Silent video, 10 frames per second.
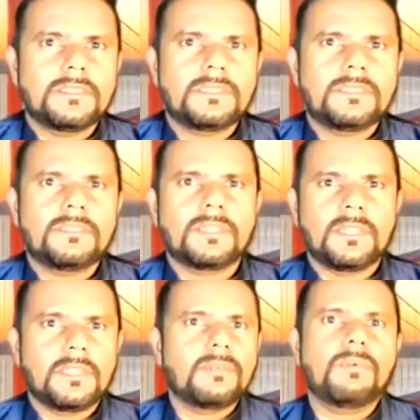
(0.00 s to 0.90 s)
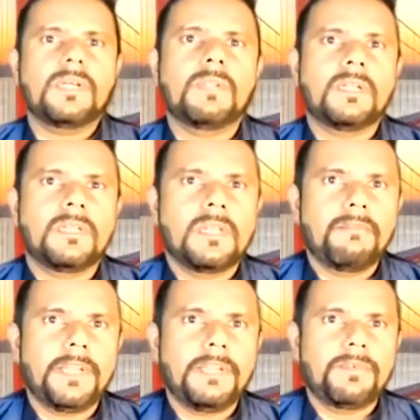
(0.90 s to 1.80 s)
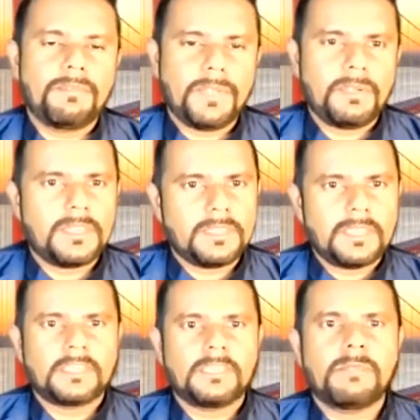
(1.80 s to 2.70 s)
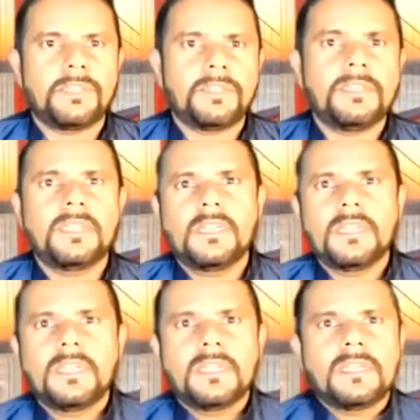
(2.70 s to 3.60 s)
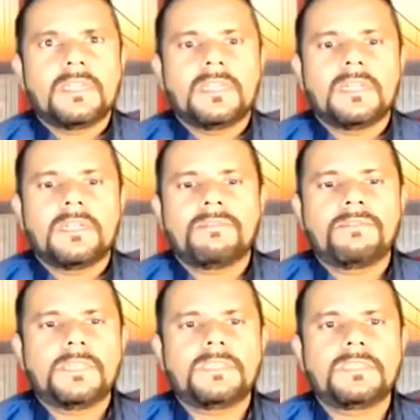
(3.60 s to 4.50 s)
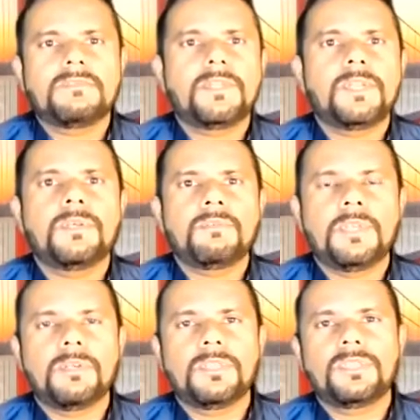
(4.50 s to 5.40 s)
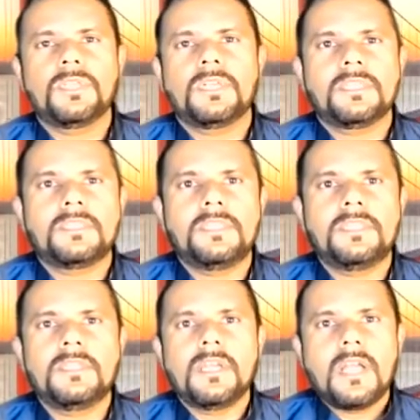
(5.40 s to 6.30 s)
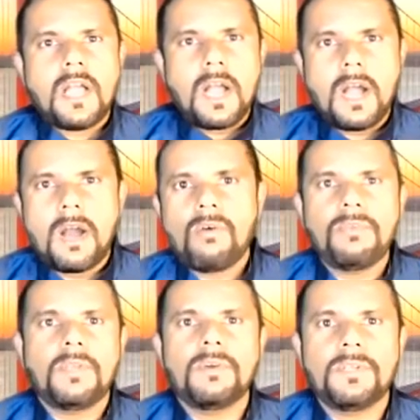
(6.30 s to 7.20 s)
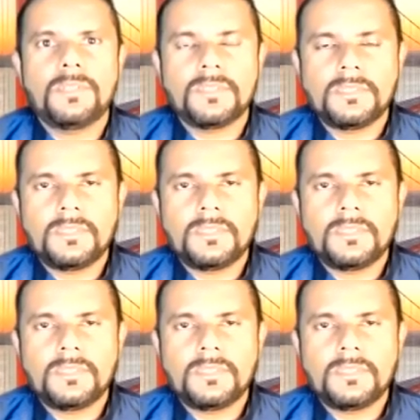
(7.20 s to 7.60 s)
Okay, while waiting for the video, I just explain here. First video, we're going to see how we're going to